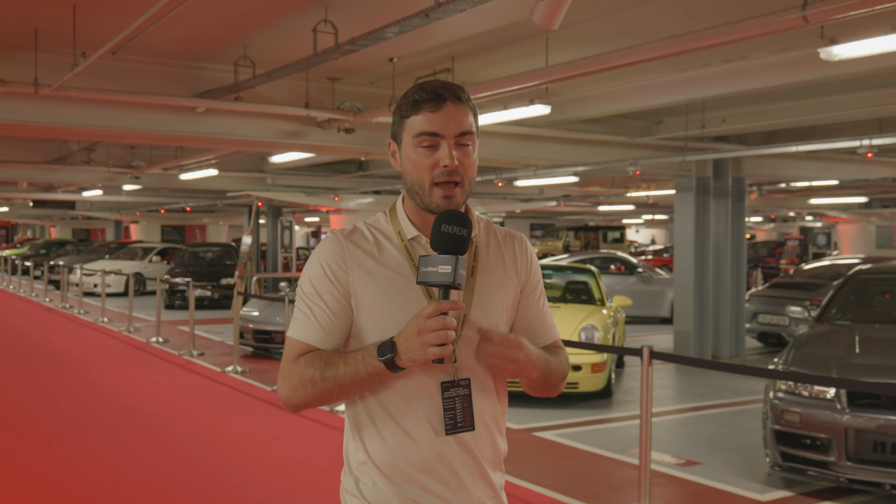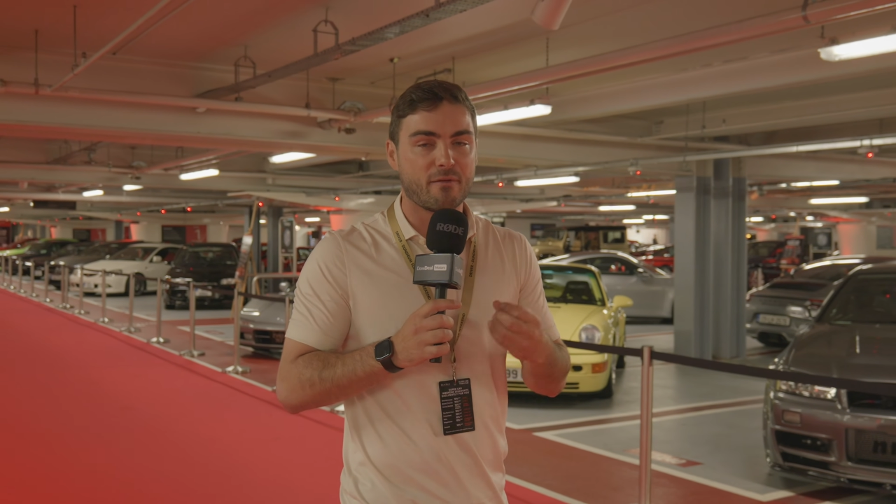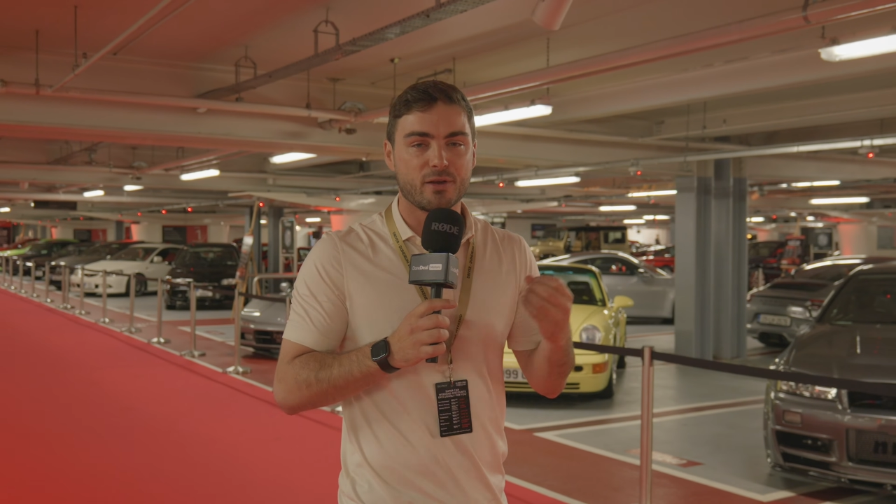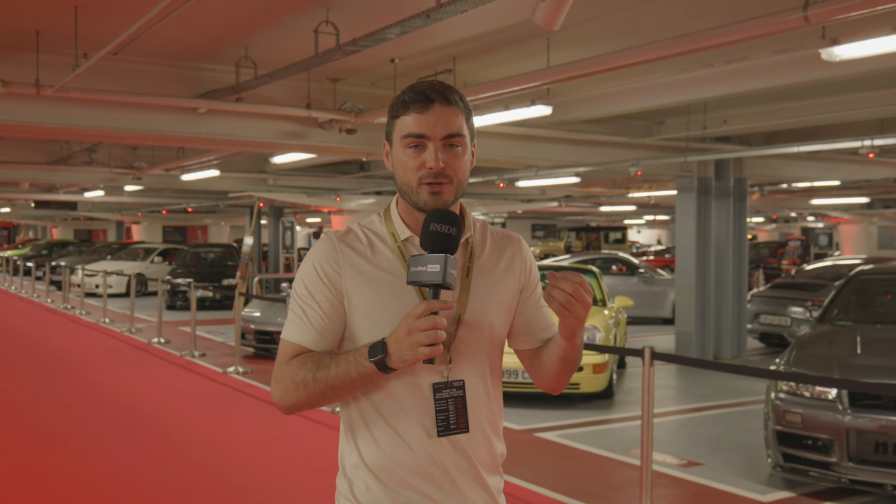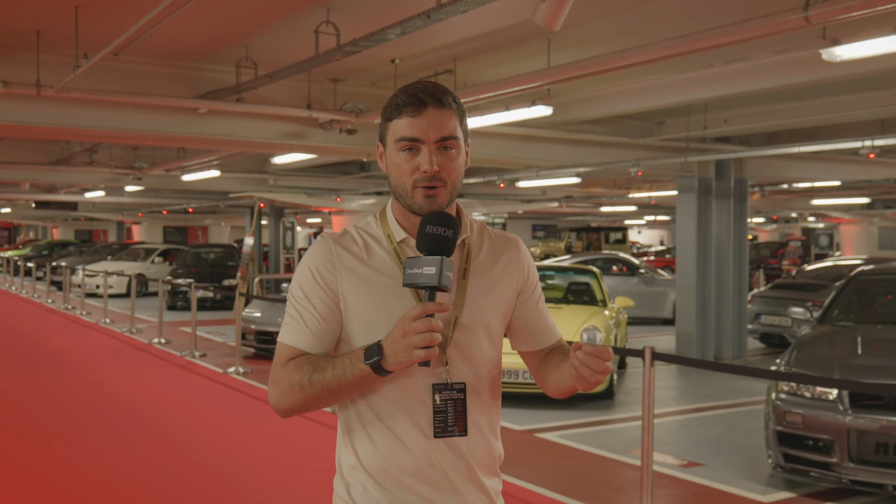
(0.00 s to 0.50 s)

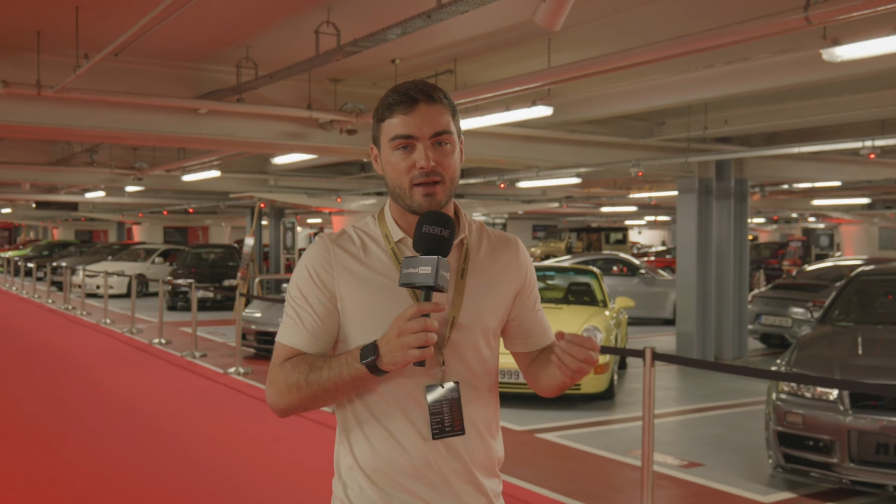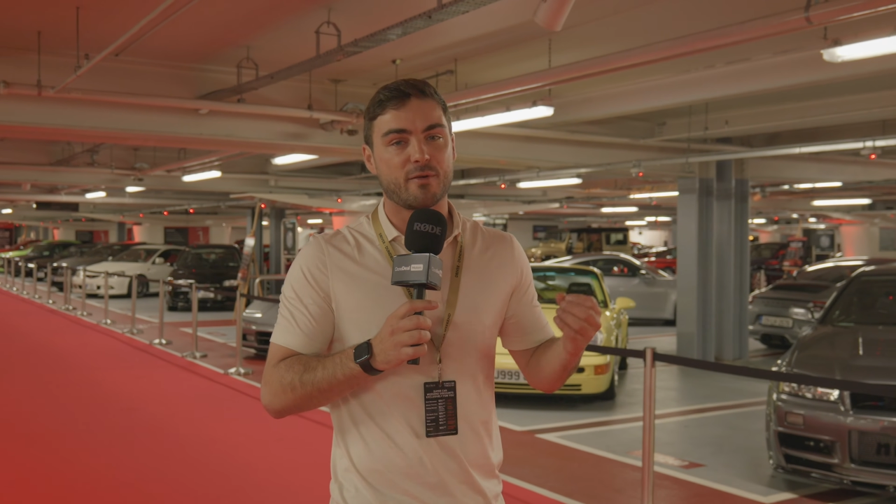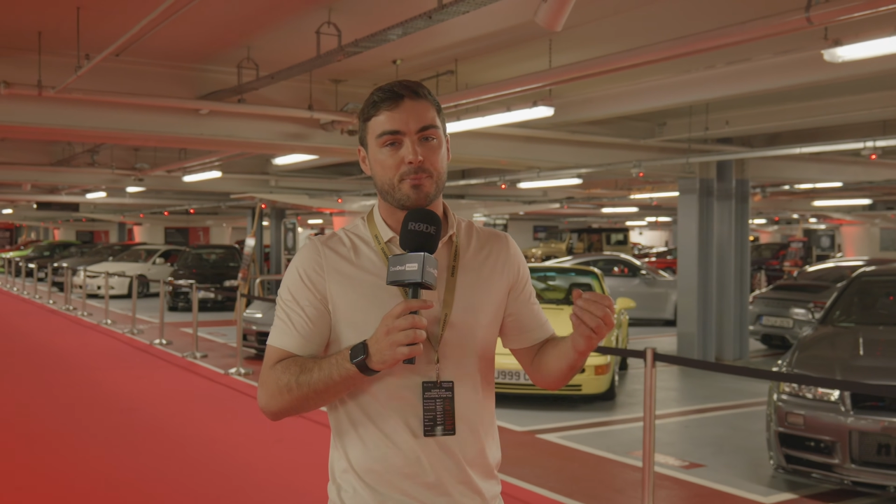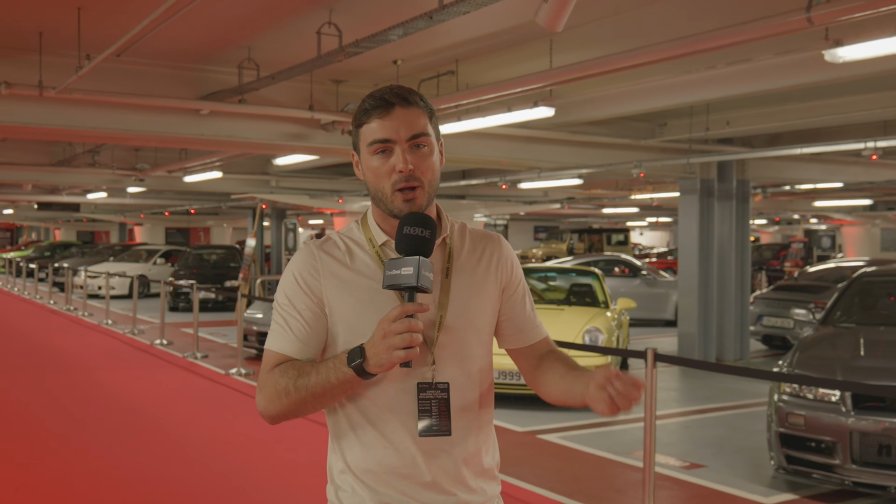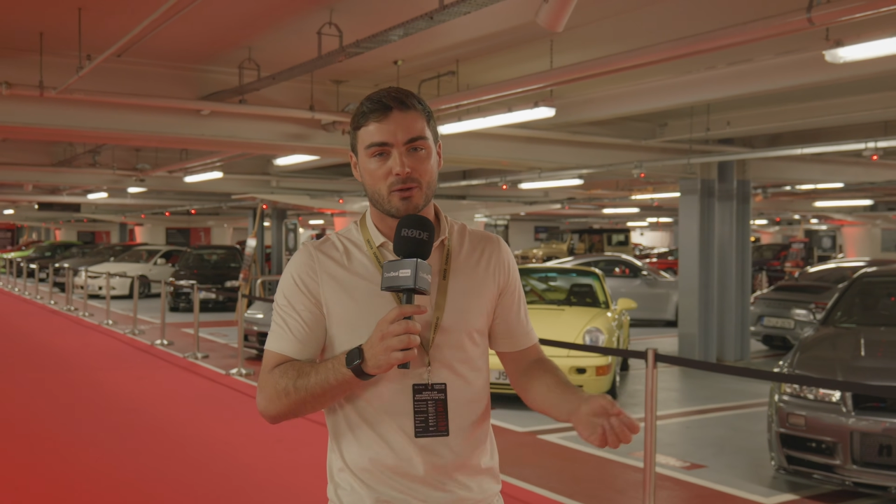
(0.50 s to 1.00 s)
every nut, every
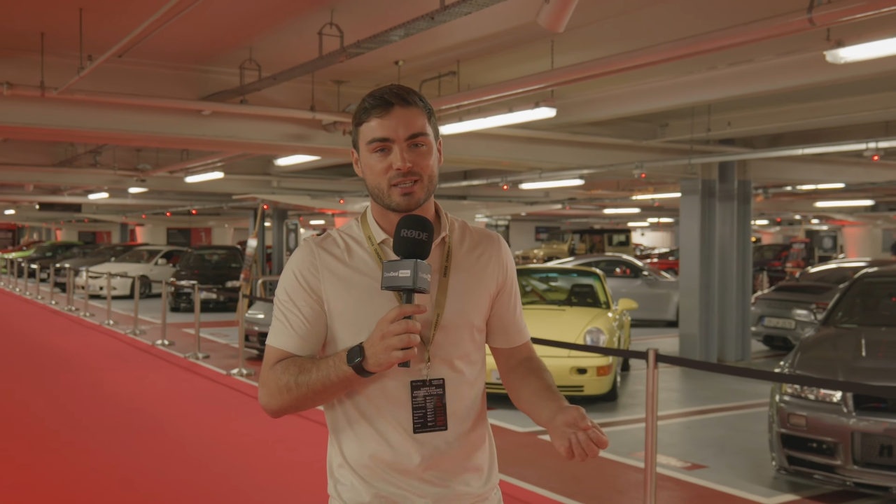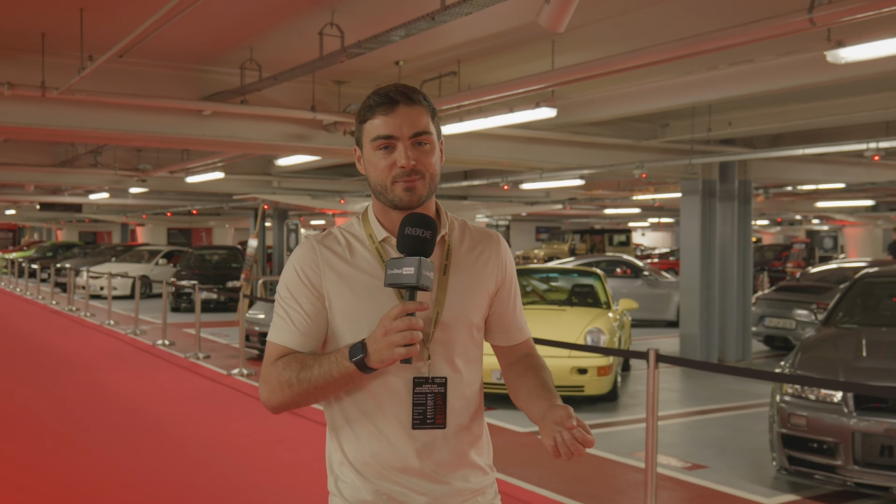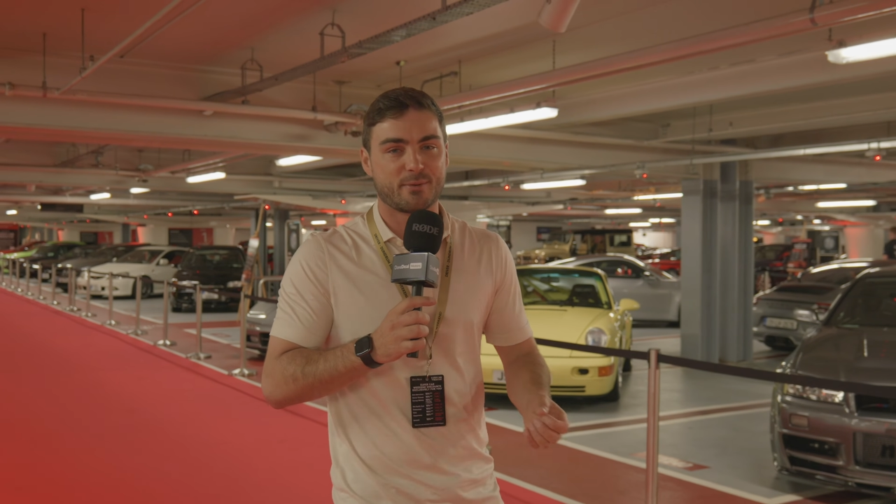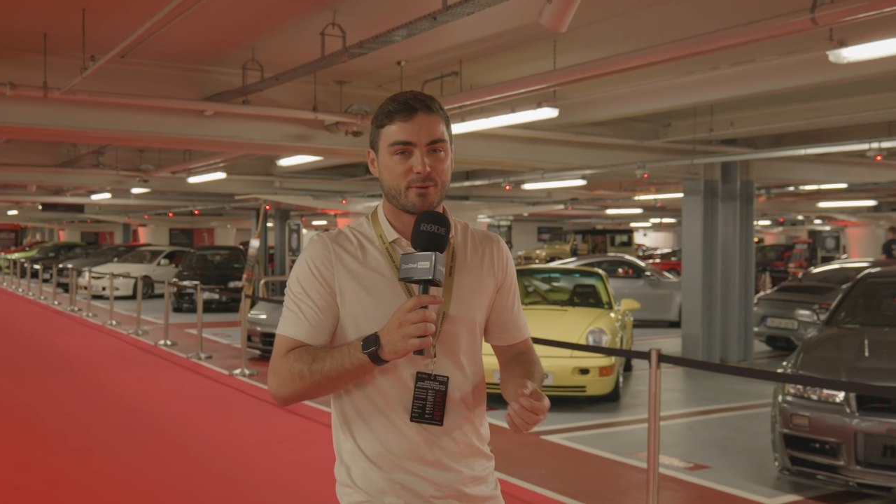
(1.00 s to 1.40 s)
bolt has been